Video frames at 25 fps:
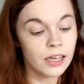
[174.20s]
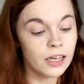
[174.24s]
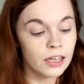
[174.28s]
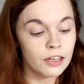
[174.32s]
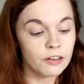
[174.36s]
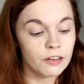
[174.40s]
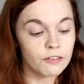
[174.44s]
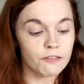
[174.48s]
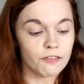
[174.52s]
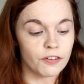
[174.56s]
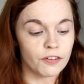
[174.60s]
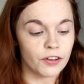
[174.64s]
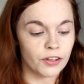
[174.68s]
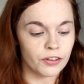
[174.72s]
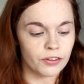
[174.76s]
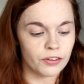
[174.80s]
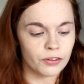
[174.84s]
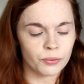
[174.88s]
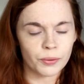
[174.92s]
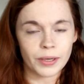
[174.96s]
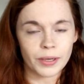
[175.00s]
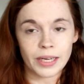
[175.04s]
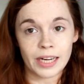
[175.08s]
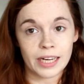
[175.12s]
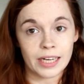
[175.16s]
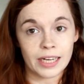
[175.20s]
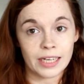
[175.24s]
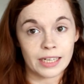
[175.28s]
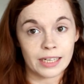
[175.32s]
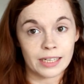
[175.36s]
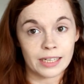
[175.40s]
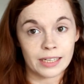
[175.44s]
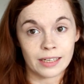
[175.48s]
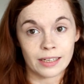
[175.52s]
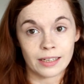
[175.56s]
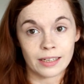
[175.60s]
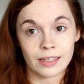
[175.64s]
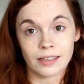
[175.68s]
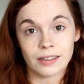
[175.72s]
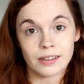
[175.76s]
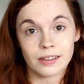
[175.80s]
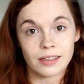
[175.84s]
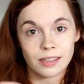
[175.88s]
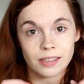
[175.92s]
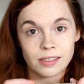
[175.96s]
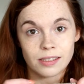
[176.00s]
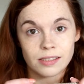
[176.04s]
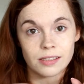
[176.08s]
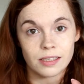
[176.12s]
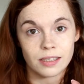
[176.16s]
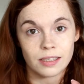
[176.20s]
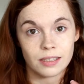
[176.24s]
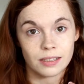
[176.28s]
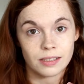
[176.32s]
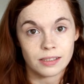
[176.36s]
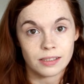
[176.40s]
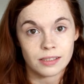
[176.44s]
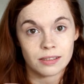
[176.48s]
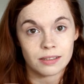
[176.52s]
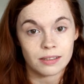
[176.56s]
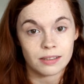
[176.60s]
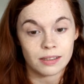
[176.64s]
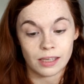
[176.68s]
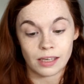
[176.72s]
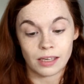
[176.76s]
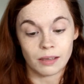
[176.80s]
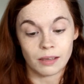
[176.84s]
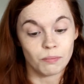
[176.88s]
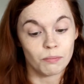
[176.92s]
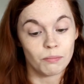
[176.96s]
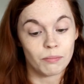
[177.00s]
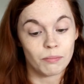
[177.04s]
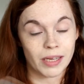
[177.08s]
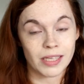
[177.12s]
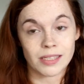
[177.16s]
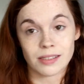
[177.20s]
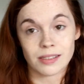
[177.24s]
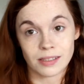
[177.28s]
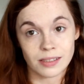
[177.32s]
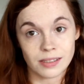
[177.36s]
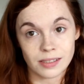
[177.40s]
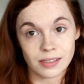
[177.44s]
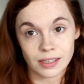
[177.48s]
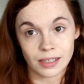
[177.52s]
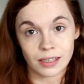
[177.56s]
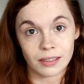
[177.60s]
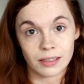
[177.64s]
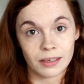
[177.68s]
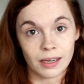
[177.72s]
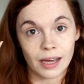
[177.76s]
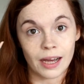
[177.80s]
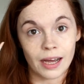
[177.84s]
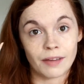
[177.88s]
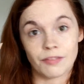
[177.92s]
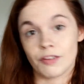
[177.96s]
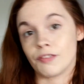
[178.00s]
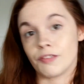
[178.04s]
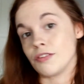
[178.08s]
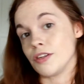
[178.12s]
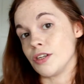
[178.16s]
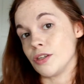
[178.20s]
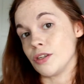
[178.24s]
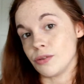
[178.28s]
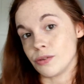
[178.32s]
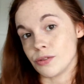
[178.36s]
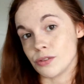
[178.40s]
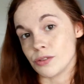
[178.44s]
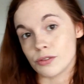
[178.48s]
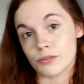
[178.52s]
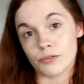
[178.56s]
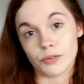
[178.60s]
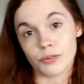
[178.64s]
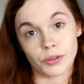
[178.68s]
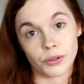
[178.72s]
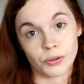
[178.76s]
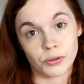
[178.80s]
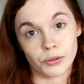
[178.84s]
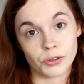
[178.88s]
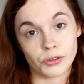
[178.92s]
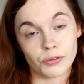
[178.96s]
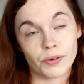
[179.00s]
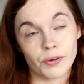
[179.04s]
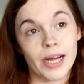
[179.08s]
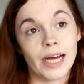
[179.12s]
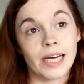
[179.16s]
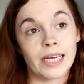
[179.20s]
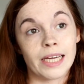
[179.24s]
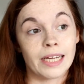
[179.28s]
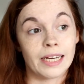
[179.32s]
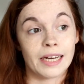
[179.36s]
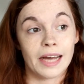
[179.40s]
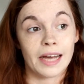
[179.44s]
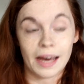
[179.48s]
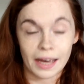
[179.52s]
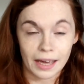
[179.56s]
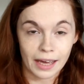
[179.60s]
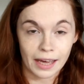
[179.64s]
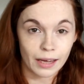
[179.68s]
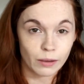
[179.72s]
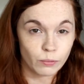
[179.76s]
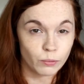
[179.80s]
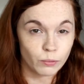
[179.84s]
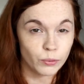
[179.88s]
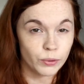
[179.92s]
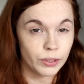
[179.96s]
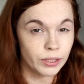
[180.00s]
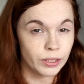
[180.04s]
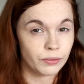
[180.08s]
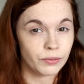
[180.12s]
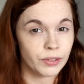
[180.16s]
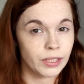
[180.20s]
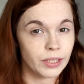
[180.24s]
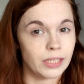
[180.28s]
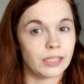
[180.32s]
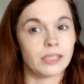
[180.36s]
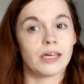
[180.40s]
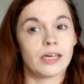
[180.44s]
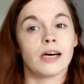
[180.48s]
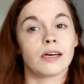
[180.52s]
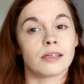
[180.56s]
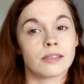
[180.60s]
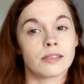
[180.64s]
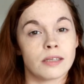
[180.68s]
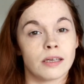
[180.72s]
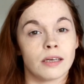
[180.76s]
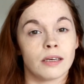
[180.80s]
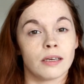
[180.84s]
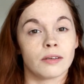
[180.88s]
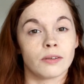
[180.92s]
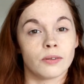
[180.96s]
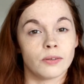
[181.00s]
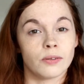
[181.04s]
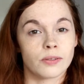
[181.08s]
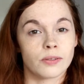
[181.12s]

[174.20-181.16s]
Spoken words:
for $3.99 this is the best concealer I've ever used for the under eye, and I have really dark circles,